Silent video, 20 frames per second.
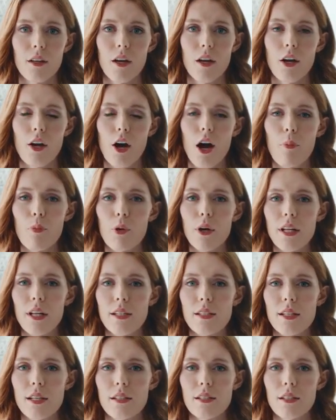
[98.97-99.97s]
An operating
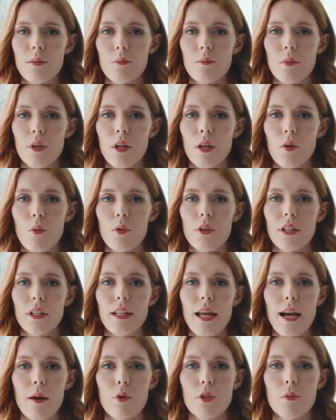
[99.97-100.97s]
system with a
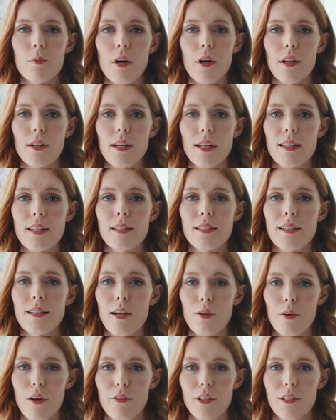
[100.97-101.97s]
language model at the
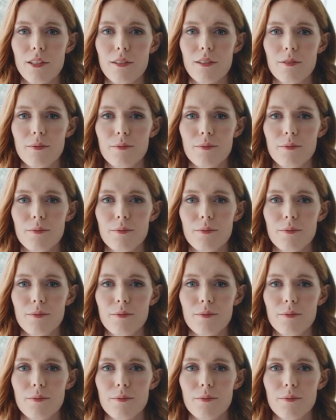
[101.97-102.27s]
center of it.